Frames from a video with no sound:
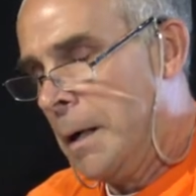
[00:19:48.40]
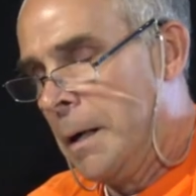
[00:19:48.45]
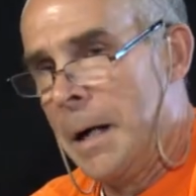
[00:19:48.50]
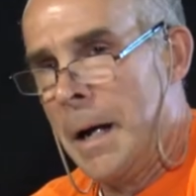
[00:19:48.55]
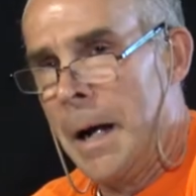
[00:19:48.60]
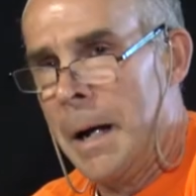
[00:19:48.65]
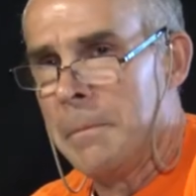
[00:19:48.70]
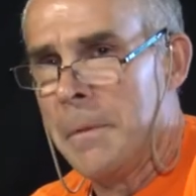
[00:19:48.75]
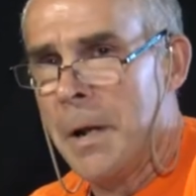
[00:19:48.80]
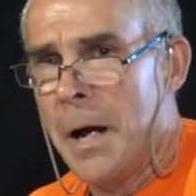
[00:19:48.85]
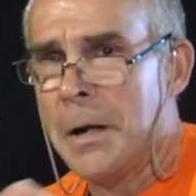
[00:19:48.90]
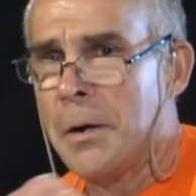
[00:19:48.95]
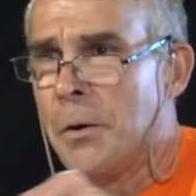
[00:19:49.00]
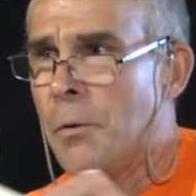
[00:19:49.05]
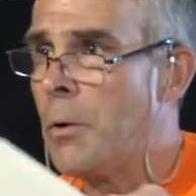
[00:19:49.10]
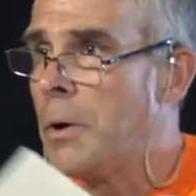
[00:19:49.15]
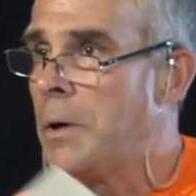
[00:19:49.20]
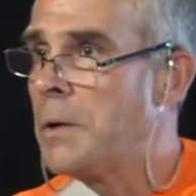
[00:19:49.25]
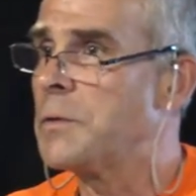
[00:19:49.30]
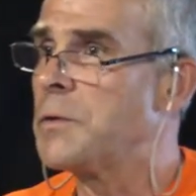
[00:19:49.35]
I'm not
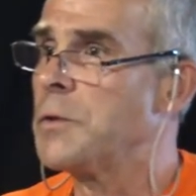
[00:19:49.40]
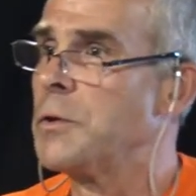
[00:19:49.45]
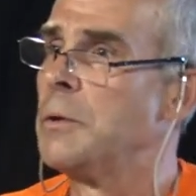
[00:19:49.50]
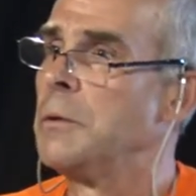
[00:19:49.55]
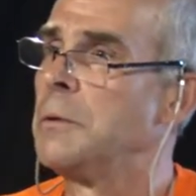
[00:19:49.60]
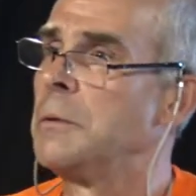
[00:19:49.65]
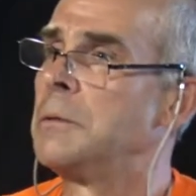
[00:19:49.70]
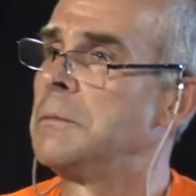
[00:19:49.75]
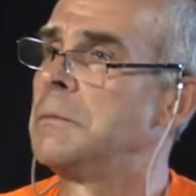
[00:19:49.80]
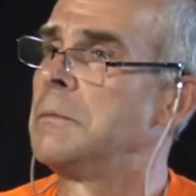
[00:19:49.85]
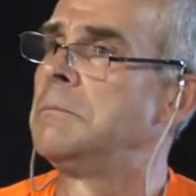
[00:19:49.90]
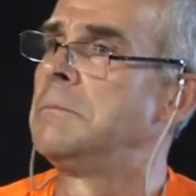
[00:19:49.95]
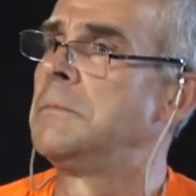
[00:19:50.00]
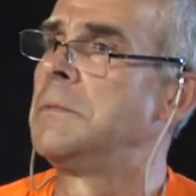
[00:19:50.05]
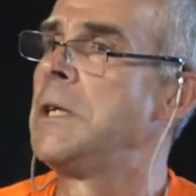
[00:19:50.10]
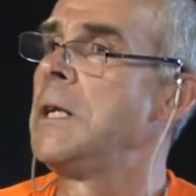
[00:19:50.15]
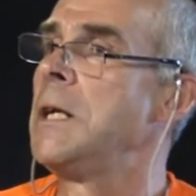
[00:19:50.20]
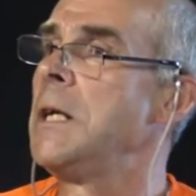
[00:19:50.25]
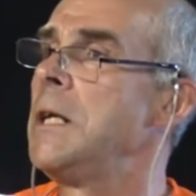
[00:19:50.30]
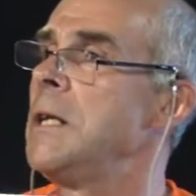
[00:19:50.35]
going to
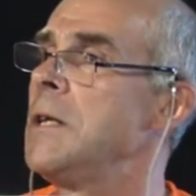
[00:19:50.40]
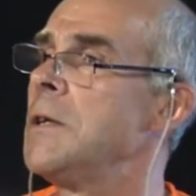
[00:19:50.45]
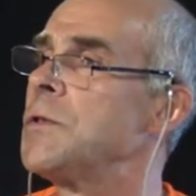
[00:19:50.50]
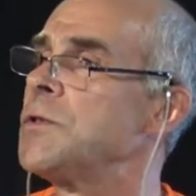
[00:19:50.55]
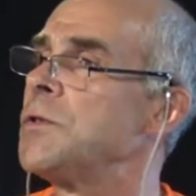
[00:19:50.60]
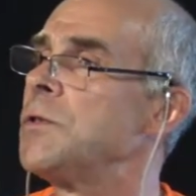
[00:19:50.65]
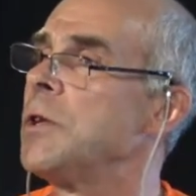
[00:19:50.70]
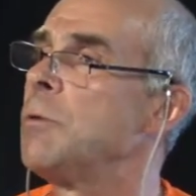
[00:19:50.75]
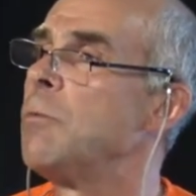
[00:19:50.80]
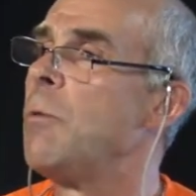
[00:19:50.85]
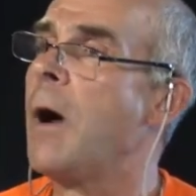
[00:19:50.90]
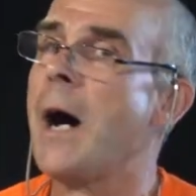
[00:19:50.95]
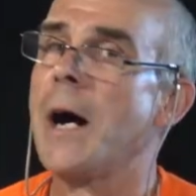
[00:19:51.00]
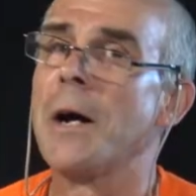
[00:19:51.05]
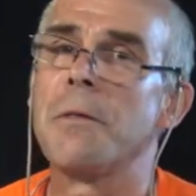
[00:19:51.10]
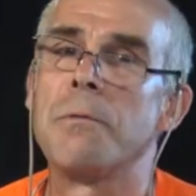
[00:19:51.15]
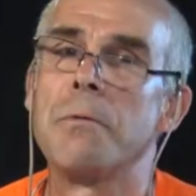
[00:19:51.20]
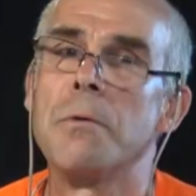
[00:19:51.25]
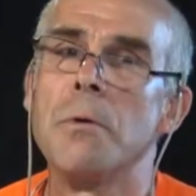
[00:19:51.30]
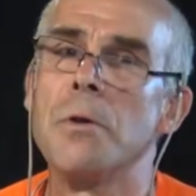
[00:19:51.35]
tediously
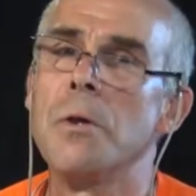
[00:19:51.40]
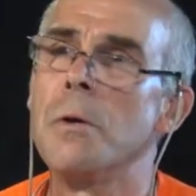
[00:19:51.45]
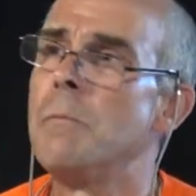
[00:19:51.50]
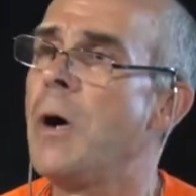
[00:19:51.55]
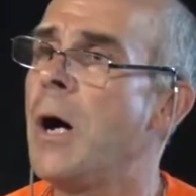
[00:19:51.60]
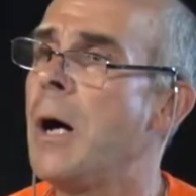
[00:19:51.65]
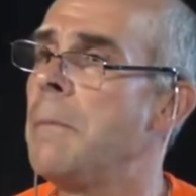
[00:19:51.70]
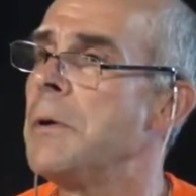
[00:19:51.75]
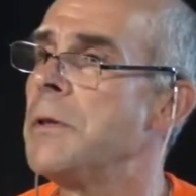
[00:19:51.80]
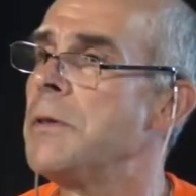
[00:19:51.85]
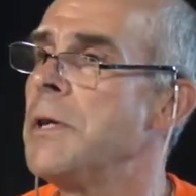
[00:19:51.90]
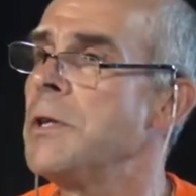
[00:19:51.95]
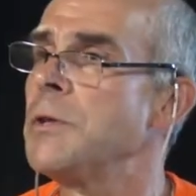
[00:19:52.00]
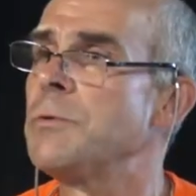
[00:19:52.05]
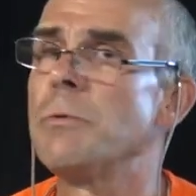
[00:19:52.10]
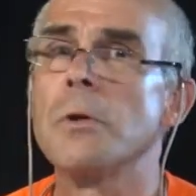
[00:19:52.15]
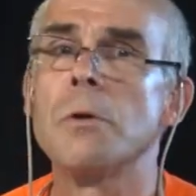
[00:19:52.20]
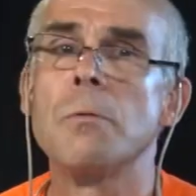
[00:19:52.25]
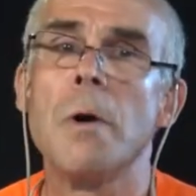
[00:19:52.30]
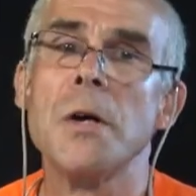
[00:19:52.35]
walk through them all, but these
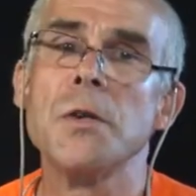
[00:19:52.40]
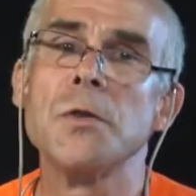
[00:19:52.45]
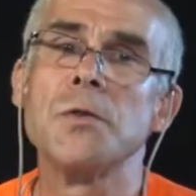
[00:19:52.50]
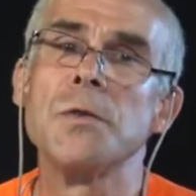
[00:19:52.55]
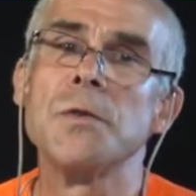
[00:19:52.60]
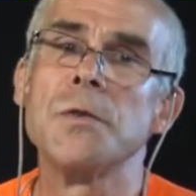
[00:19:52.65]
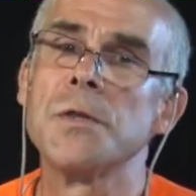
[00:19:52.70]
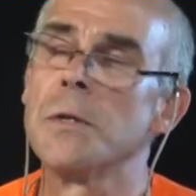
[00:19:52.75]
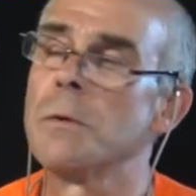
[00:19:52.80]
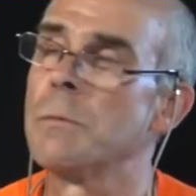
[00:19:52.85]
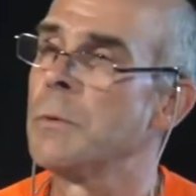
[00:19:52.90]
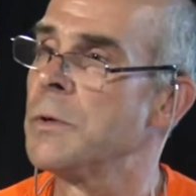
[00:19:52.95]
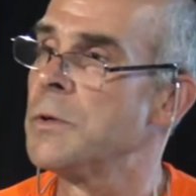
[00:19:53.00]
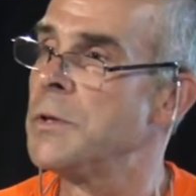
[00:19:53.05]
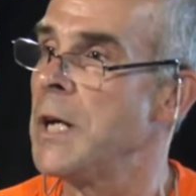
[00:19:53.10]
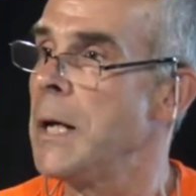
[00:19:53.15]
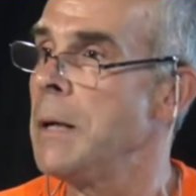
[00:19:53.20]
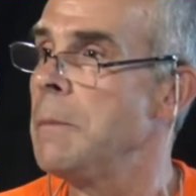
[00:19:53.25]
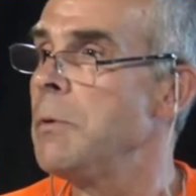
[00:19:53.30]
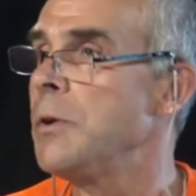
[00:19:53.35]
were questions that were
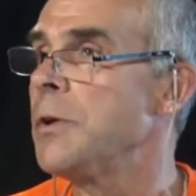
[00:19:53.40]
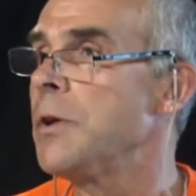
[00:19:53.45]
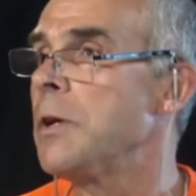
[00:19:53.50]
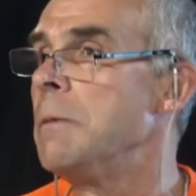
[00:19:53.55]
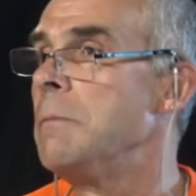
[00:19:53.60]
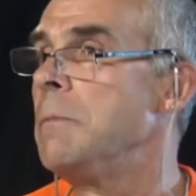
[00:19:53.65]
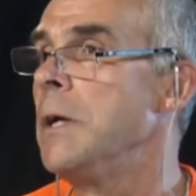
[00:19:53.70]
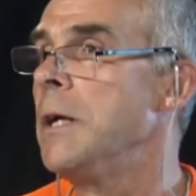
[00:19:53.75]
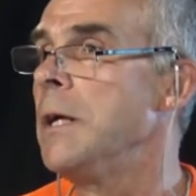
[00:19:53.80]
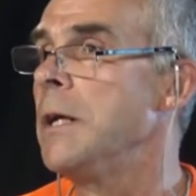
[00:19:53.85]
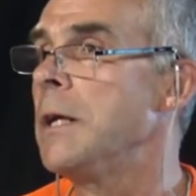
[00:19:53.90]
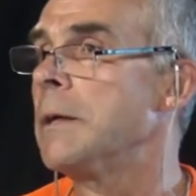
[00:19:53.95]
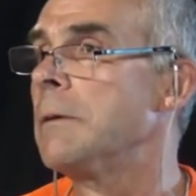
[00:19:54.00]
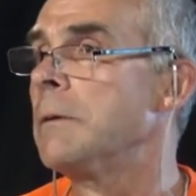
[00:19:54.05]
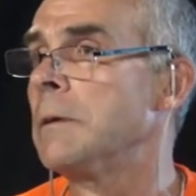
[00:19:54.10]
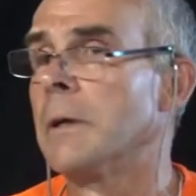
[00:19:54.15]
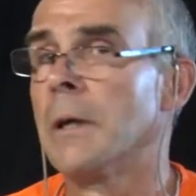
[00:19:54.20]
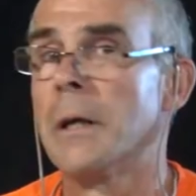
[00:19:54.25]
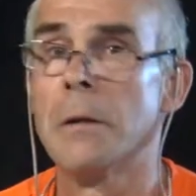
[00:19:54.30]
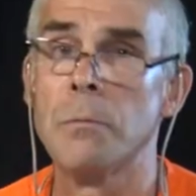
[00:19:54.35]
tabled at a
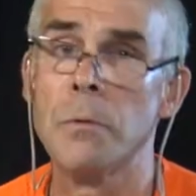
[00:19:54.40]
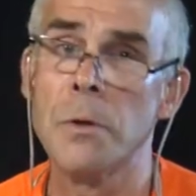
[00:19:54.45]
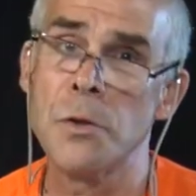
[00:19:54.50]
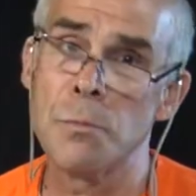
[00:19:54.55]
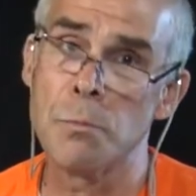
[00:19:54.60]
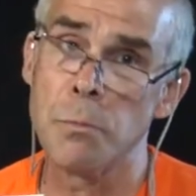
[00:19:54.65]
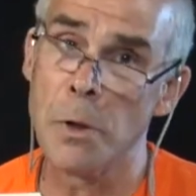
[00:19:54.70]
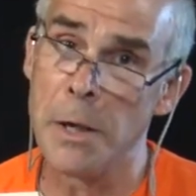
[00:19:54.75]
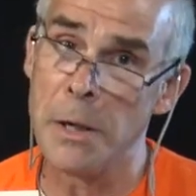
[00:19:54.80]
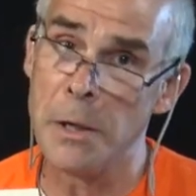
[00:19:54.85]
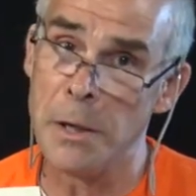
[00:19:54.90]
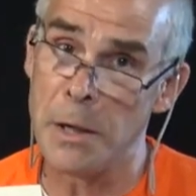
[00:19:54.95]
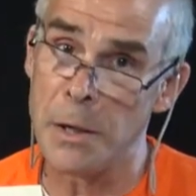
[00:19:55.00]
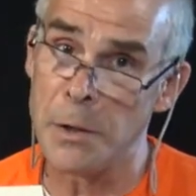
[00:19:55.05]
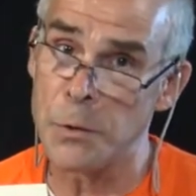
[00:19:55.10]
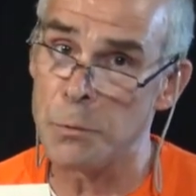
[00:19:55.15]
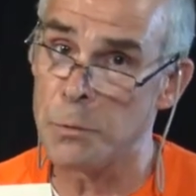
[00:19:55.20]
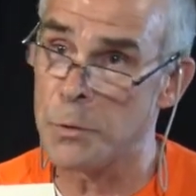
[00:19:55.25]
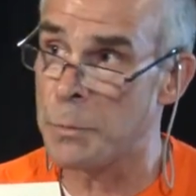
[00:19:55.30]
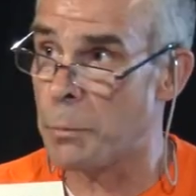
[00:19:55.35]
meeting at which Blaine
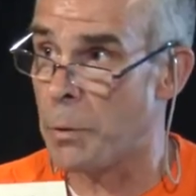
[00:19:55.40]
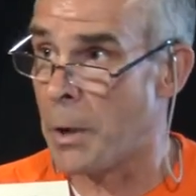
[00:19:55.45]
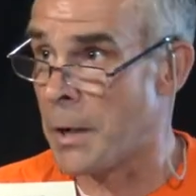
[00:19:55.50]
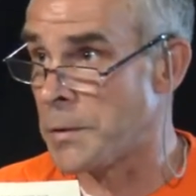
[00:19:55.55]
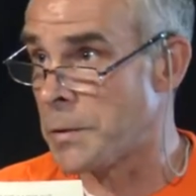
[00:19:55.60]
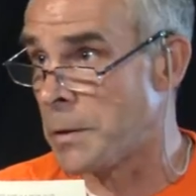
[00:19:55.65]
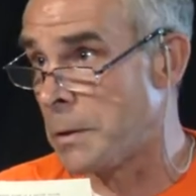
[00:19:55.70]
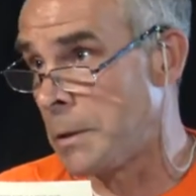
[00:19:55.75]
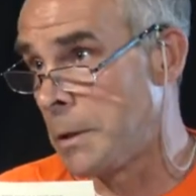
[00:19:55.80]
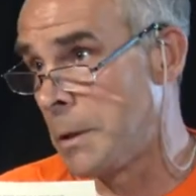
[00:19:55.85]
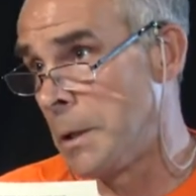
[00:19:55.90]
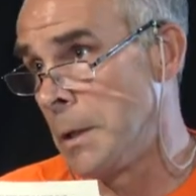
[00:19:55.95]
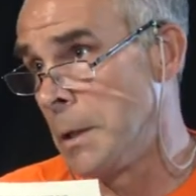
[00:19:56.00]
Higgs was present,